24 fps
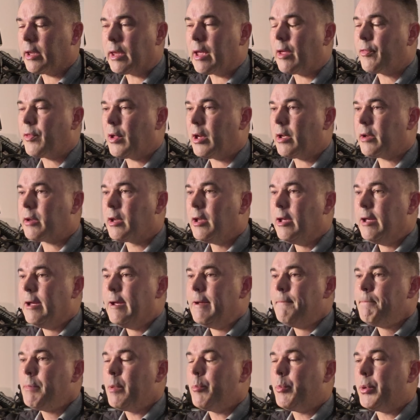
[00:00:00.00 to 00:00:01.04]
get that.
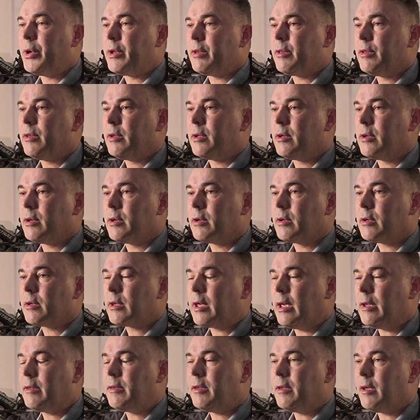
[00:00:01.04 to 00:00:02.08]
But the
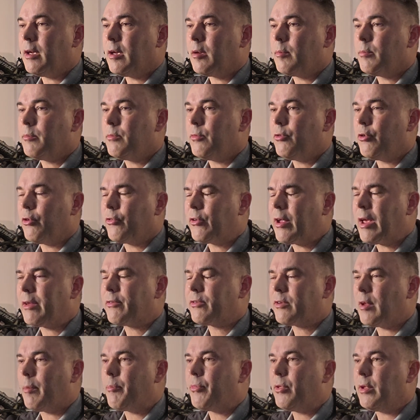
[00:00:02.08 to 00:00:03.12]
KTM just has
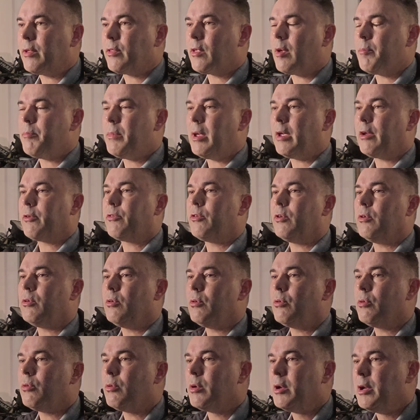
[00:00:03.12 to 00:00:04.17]
something that makes
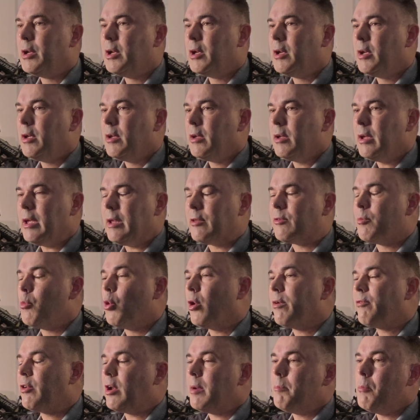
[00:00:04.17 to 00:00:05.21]
you, it's more
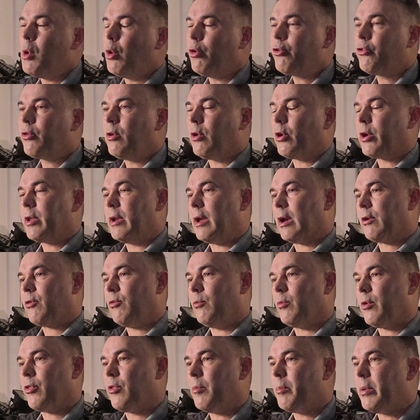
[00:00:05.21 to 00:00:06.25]
of an emotional connection
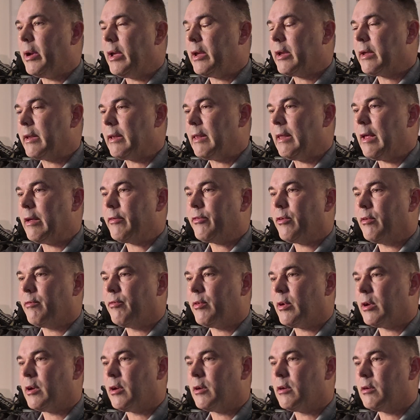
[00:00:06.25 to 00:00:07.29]
with the bike and less of
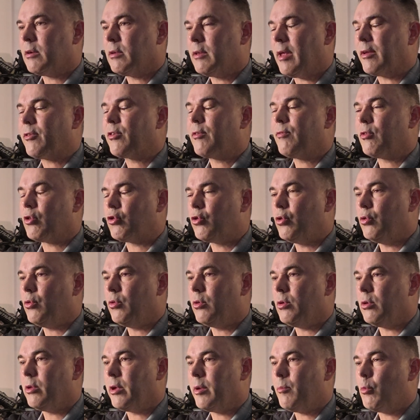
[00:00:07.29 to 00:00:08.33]
a
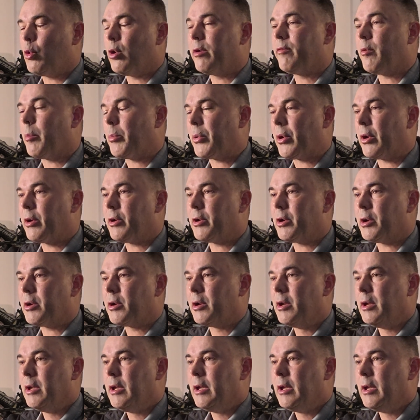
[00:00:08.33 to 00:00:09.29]
tool and more of a partner.